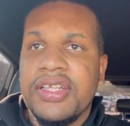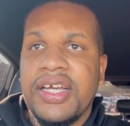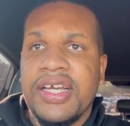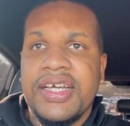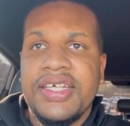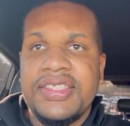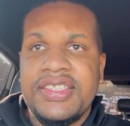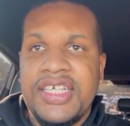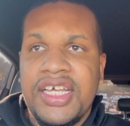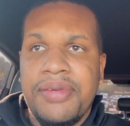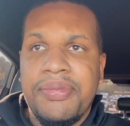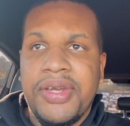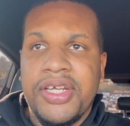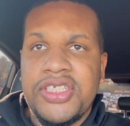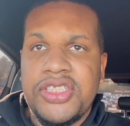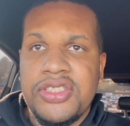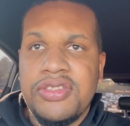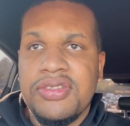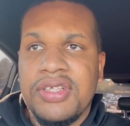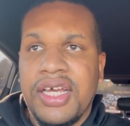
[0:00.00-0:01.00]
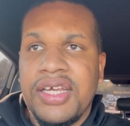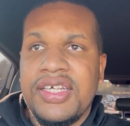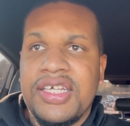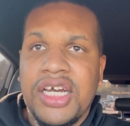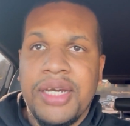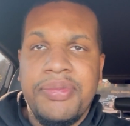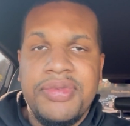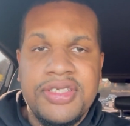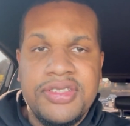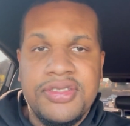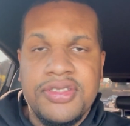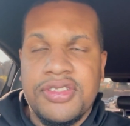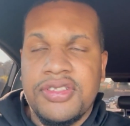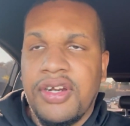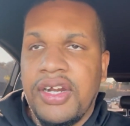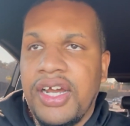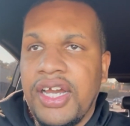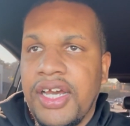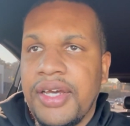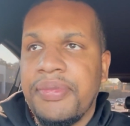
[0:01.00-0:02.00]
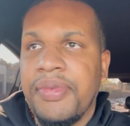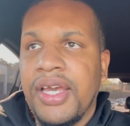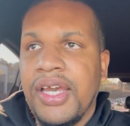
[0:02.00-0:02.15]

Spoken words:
Like I said, make sure you like, comment, and subscribe.